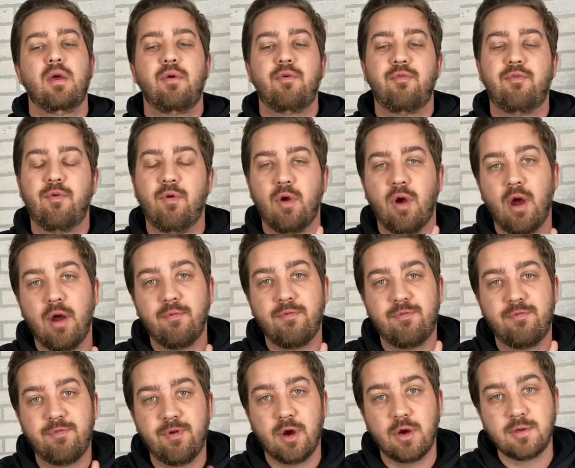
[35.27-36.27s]
For our
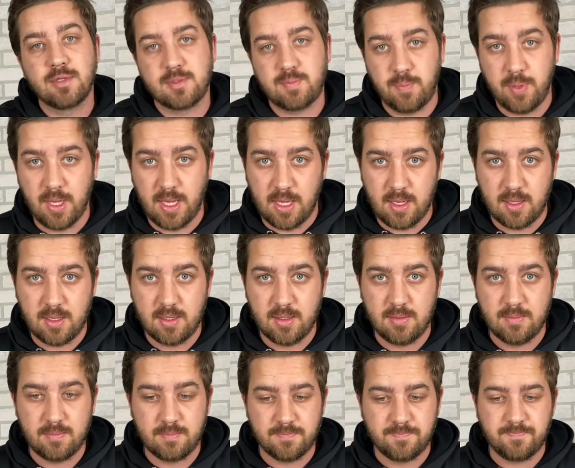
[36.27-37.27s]
first pick,
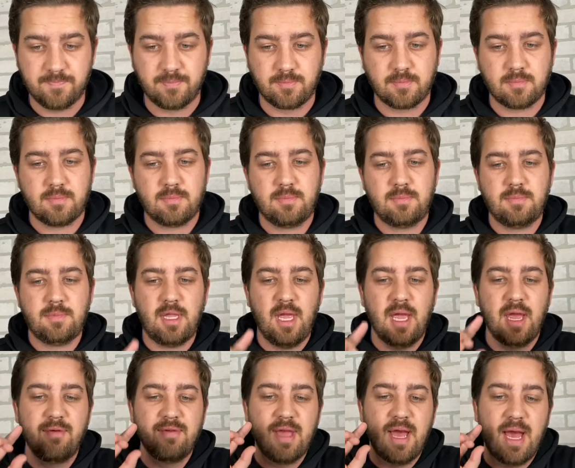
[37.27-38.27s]

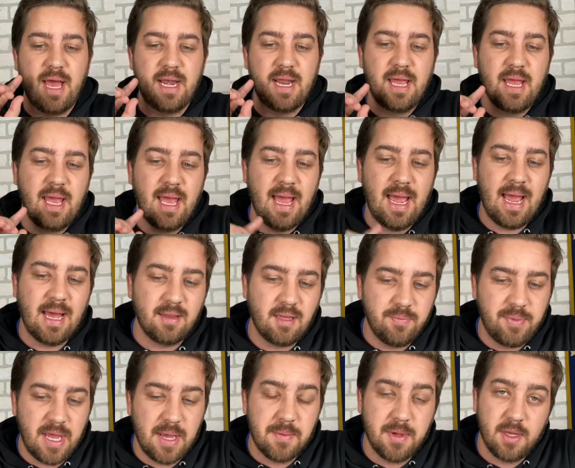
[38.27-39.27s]
I've got
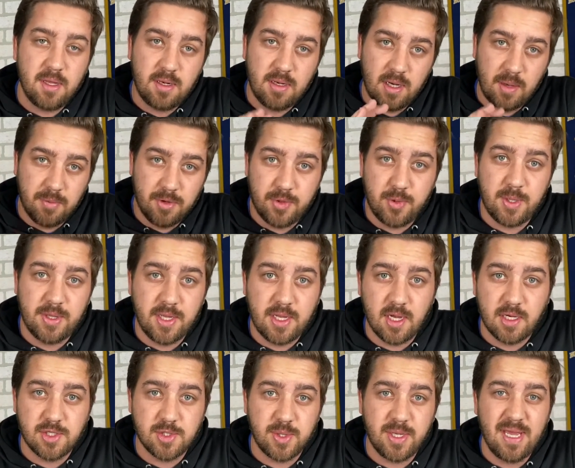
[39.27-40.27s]
Alabama, number 3 in the
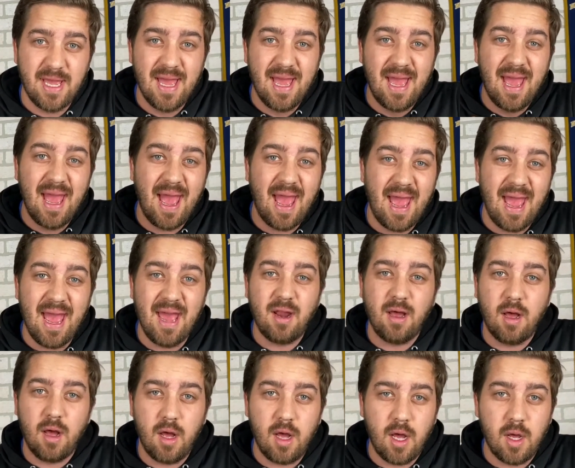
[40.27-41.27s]
country,
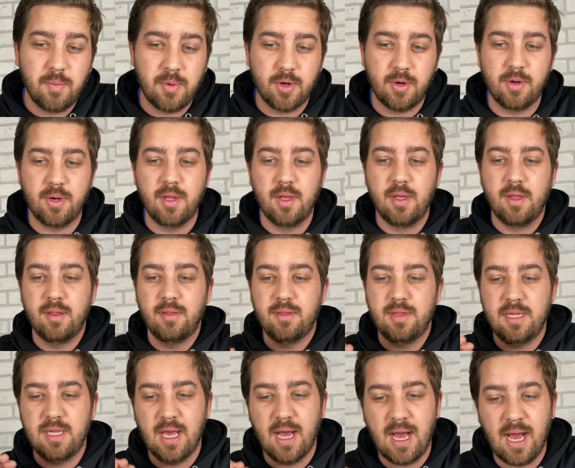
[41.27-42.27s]
at Auburn,
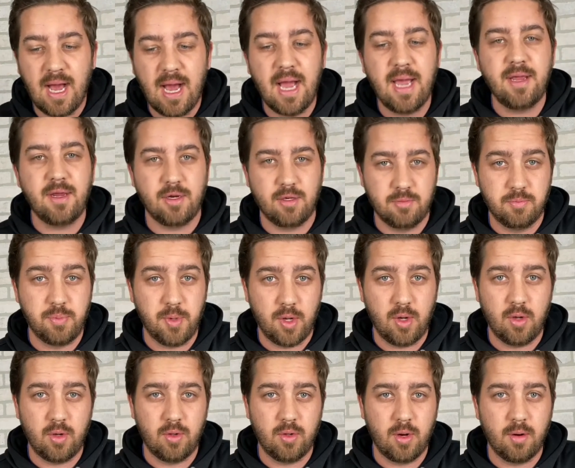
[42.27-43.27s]
the Iron
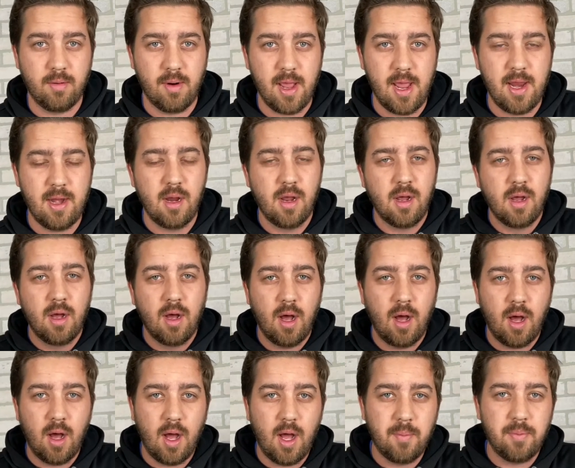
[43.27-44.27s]
Bowl, all right?
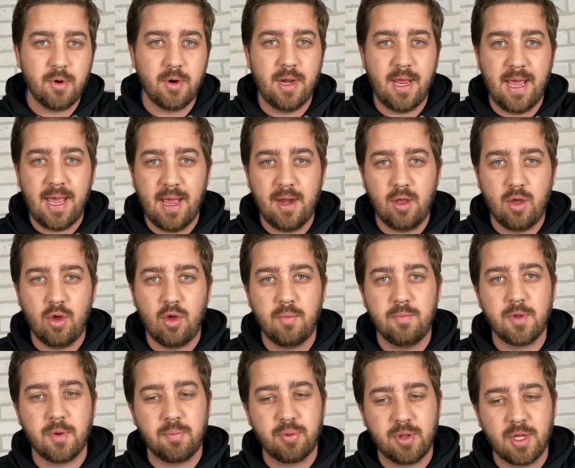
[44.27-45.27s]
Auburn at home,
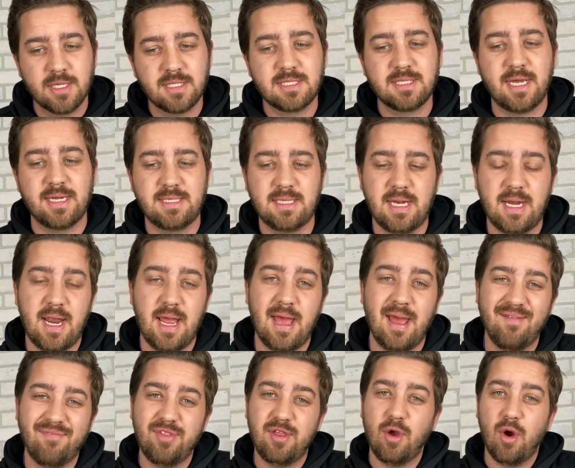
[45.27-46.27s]
they're plus
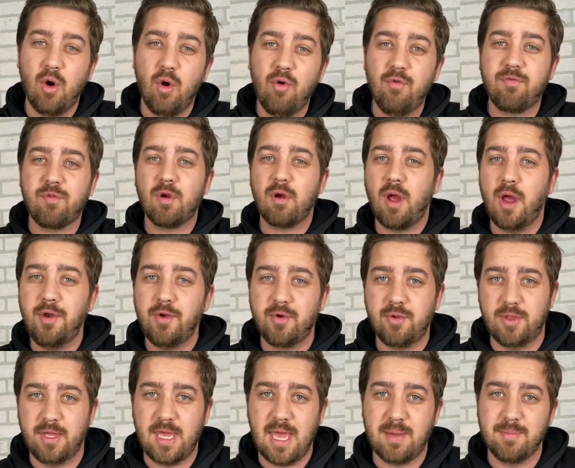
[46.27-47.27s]
19.5. The over-under in
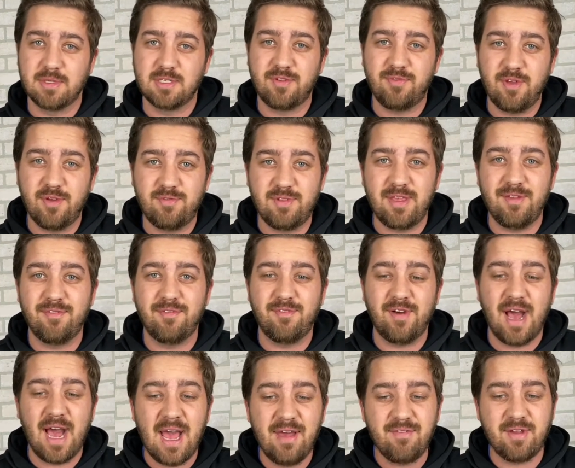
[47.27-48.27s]
the game is
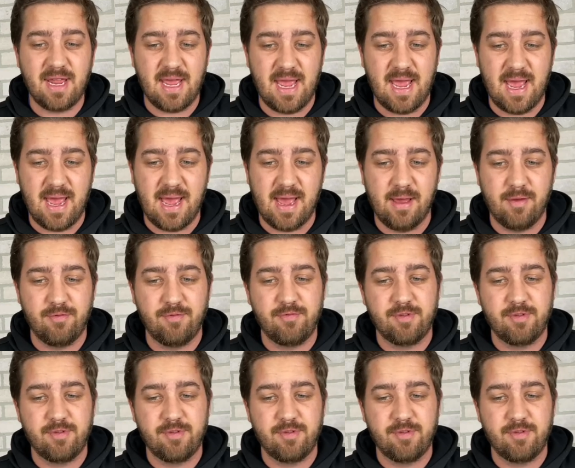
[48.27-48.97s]
55.5.